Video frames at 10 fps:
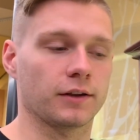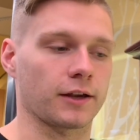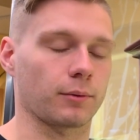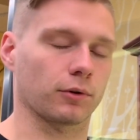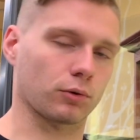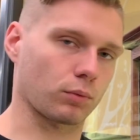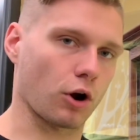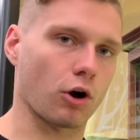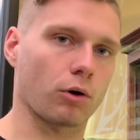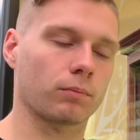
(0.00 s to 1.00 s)
They're able to
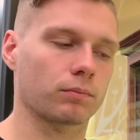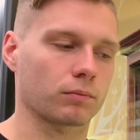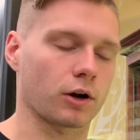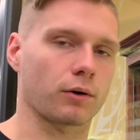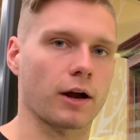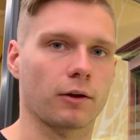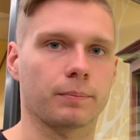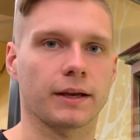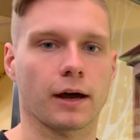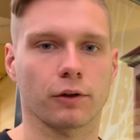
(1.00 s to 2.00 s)
roam, run around,
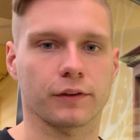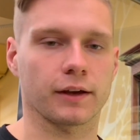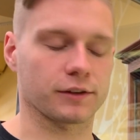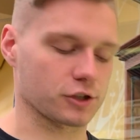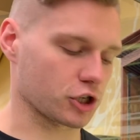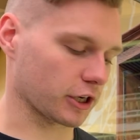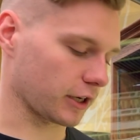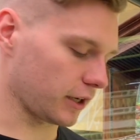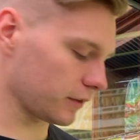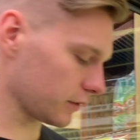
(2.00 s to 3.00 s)
be healthy as a
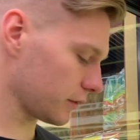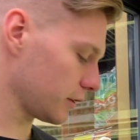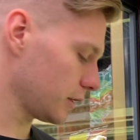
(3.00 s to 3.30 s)
chicken is,